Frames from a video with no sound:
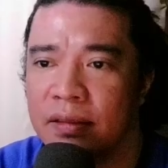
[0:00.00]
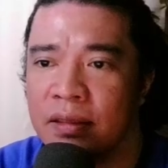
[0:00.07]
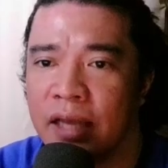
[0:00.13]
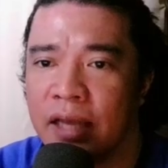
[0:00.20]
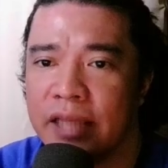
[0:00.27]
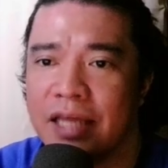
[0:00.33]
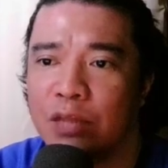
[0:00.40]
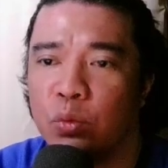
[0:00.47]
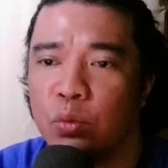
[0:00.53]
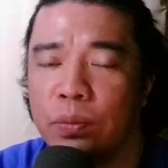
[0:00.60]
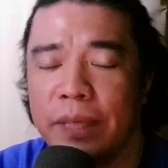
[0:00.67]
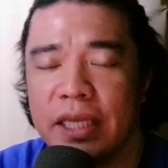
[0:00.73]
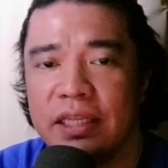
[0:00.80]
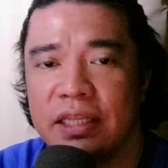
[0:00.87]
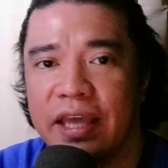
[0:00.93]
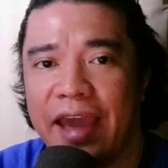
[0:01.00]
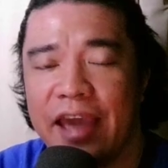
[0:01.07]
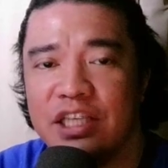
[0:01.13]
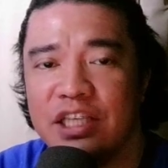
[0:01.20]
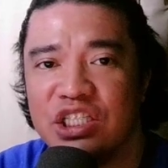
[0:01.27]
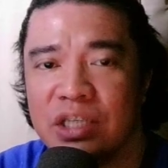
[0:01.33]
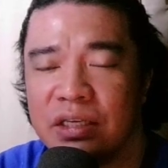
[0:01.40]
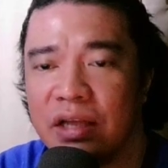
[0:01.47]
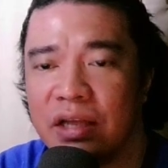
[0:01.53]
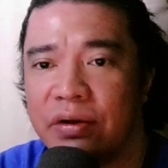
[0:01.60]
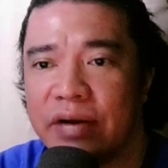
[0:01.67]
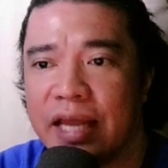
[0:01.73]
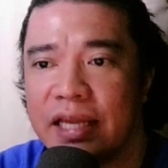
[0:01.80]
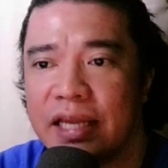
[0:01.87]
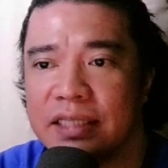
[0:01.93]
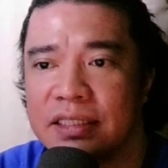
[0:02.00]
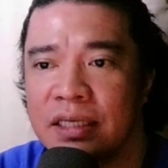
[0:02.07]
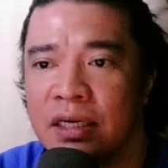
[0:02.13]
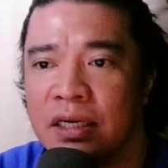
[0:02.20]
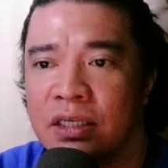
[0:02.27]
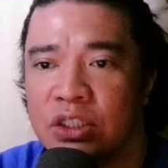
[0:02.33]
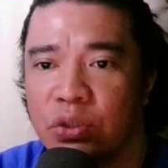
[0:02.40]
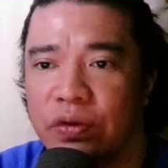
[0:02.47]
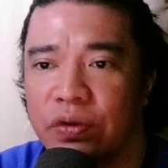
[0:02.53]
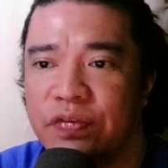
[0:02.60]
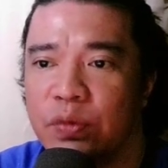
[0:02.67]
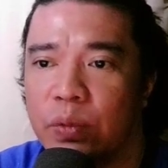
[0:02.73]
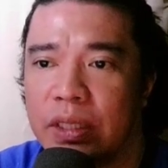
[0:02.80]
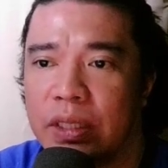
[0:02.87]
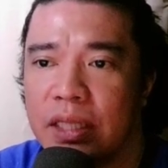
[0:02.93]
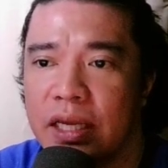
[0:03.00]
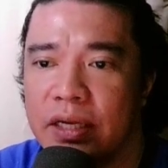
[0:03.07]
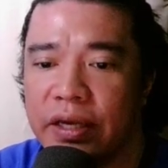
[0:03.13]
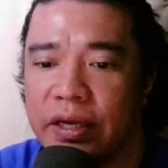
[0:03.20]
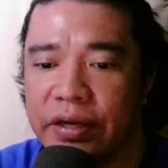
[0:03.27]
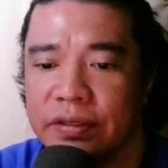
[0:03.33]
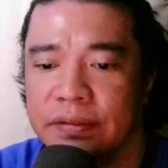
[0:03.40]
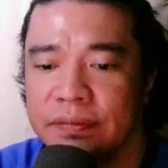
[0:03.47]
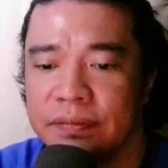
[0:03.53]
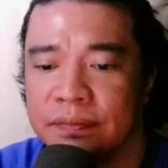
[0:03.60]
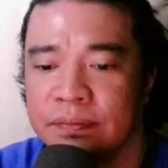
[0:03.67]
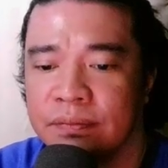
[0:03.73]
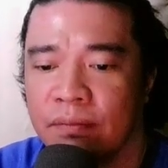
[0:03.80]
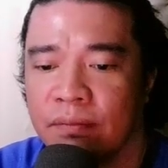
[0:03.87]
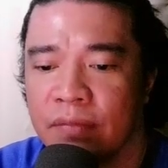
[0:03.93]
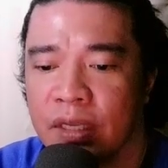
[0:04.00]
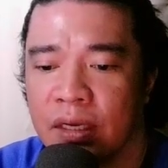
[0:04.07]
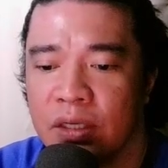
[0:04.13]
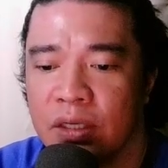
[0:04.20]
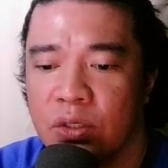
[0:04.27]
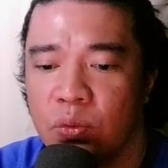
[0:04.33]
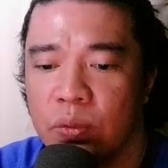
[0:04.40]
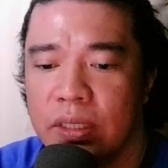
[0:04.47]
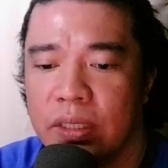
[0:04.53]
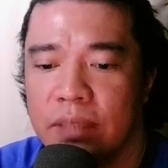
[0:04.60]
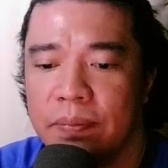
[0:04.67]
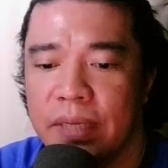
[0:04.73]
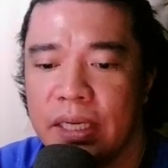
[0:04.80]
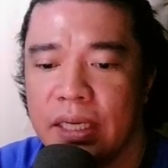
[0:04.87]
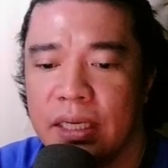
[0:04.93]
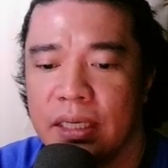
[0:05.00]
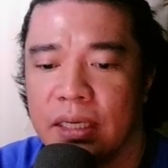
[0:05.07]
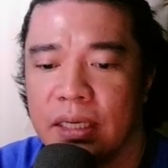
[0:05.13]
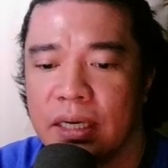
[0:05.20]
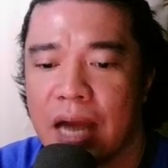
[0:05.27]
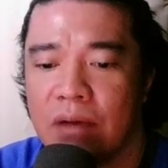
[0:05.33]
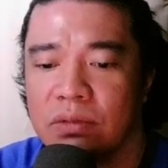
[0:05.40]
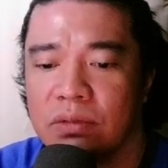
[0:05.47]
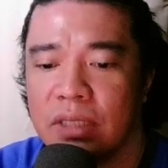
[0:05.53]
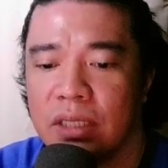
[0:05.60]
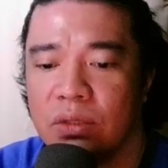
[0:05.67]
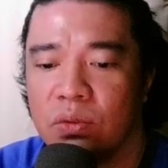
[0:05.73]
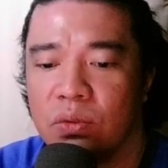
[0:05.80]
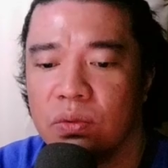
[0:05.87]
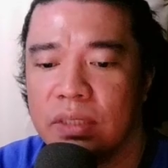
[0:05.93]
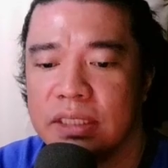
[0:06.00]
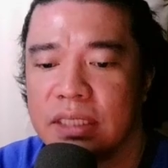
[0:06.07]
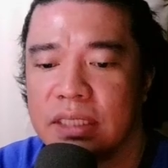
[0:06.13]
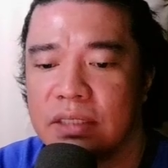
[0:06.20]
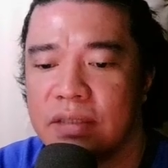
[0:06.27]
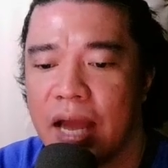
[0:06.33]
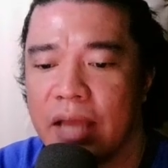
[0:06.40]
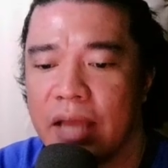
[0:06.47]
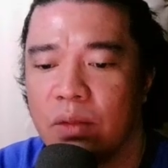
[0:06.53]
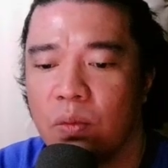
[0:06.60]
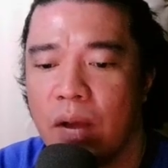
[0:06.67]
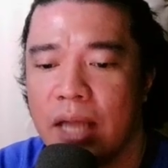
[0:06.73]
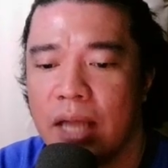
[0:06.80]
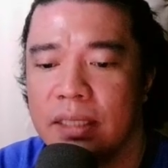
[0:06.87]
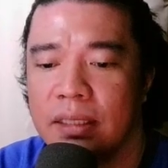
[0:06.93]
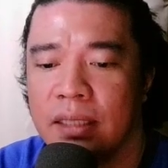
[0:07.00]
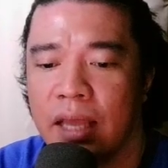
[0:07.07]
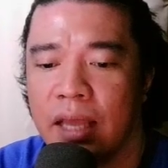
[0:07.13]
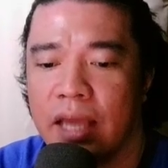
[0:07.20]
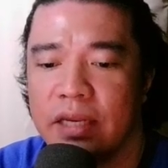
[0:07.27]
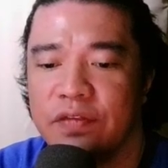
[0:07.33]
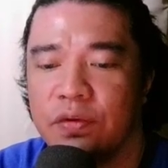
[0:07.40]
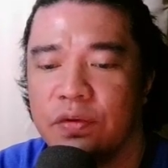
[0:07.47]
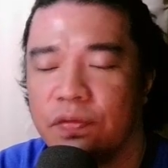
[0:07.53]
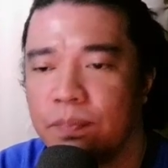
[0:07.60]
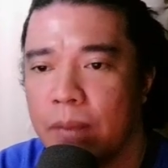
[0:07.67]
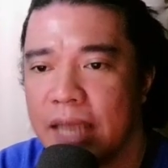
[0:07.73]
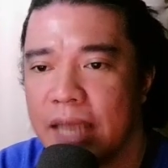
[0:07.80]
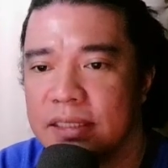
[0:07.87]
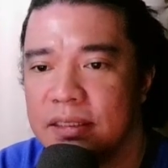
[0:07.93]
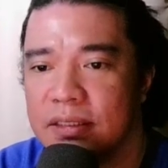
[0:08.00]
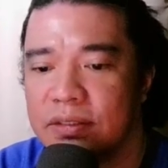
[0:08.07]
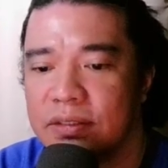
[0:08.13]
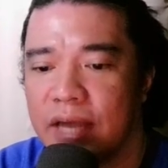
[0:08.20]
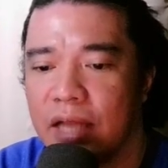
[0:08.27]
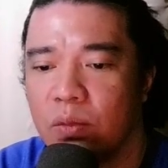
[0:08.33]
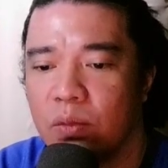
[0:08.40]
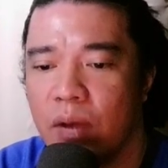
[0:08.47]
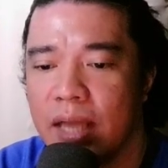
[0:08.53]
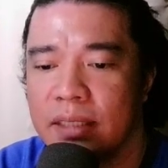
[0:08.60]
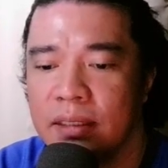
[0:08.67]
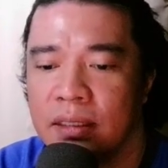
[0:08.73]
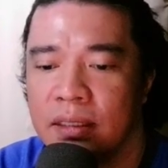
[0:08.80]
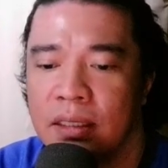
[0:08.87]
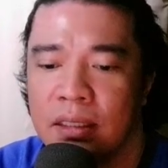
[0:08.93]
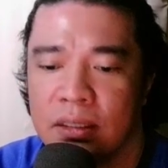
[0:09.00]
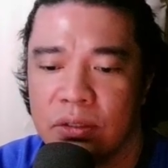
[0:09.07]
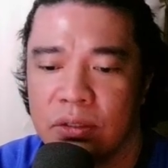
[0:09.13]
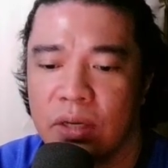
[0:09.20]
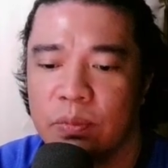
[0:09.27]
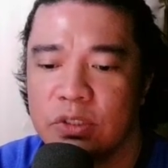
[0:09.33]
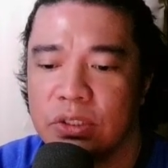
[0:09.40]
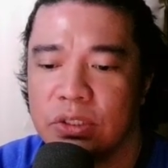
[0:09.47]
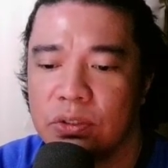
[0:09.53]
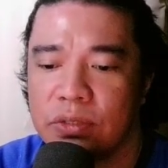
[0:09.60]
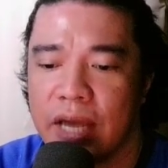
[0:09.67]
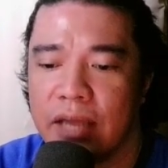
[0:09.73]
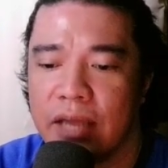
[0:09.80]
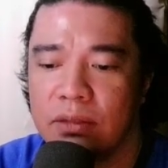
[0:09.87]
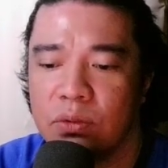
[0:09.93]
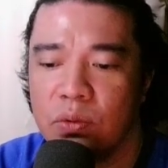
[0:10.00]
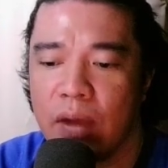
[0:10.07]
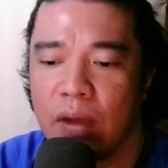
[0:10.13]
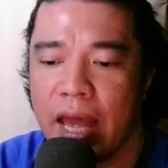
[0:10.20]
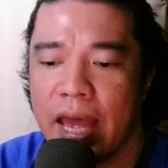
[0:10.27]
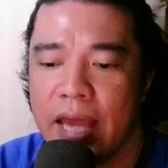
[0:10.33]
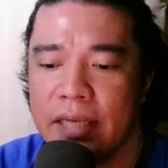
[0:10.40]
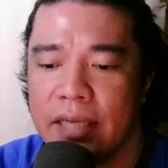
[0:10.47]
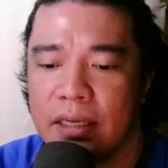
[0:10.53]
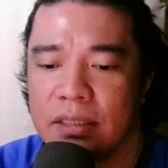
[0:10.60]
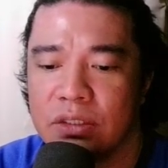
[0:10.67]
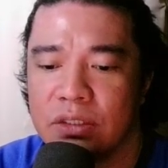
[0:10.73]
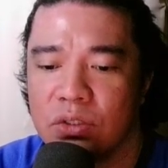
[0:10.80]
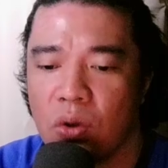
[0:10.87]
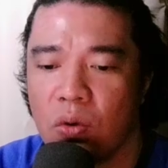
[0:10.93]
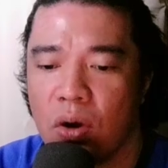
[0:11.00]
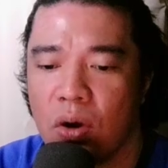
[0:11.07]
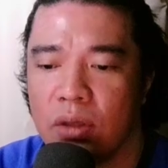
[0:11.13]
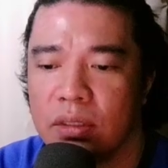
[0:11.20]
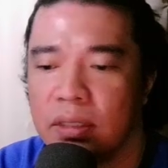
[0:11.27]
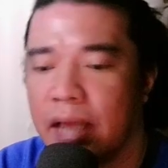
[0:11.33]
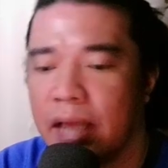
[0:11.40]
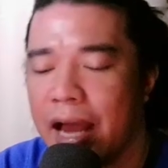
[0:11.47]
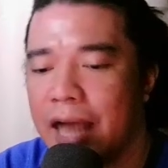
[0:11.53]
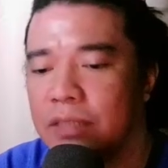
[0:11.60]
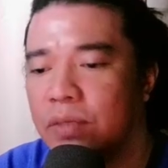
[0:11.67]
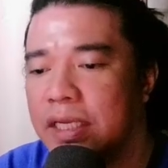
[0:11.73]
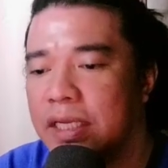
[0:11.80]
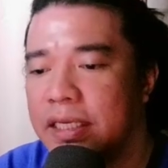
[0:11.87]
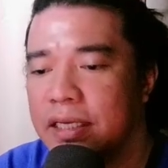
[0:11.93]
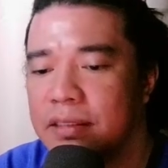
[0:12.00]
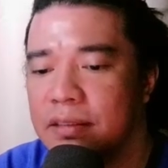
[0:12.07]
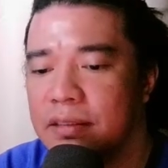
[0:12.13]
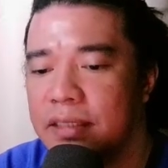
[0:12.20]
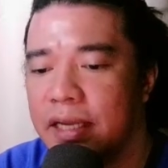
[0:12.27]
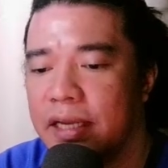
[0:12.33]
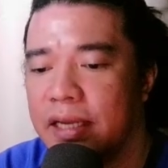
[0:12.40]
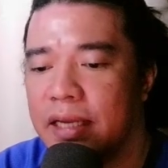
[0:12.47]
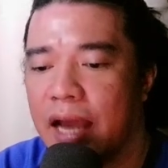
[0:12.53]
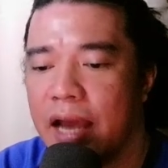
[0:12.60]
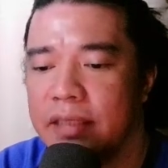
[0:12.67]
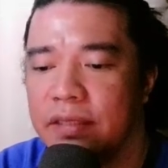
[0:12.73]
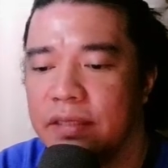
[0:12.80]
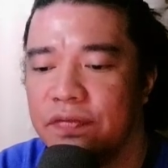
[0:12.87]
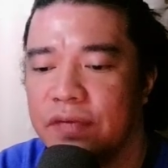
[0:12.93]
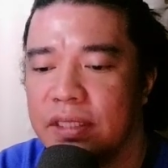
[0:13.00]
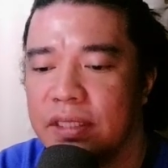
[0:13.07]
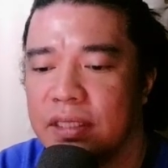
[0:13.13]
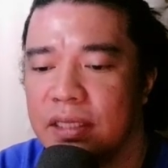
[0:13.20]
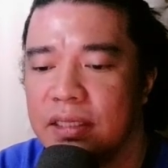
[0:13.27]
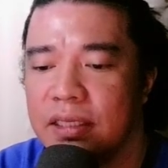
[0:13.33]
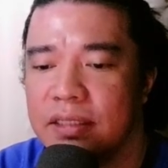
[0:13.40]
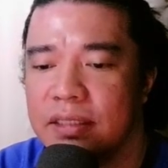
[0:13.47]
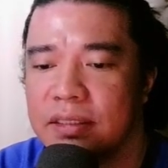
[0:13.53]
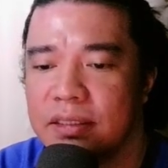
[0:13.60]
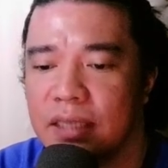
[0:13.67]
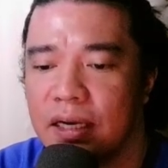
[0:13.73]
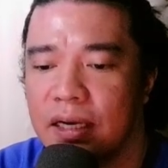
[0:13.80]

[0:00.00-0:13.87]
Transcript: and that would be the ancient relics. So if you will click here, you will be routed to this trial 1. And if you've passed this trial 1, you can proceed to trial 2 and so on. Actually, yesterday, I defeated these